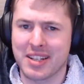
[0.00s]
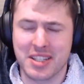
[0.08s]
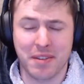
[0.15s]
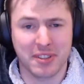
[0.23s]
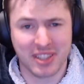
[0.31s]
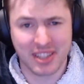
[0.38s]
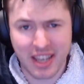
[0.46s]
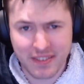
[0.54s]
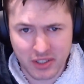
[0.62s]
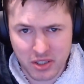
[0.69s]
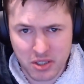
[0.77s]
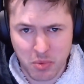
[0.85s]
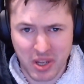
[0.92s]
different
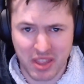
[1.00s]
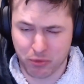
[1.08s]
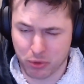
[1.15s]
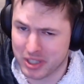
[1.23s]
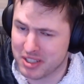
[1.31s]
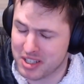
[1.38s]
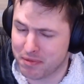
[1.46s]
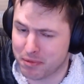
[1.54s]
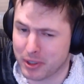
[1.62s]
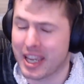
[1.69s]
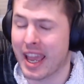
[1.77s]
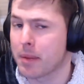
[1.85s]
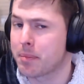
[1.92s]
levels with
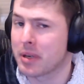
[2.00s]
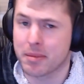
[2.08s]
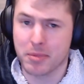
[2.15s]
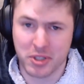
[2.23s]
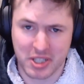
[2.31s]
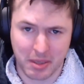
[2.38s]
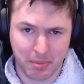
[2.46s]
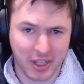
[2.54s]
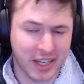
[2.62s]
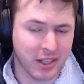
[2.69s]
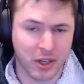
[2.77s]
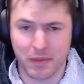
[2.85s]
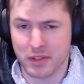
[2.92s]
royalty-free epic music
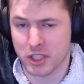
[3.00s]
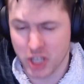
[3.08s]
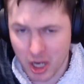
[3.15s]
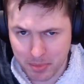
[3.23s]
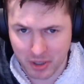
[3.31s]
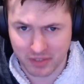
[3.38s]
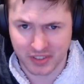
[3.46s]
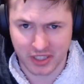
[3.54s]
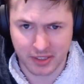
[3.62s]
playing over the top of it.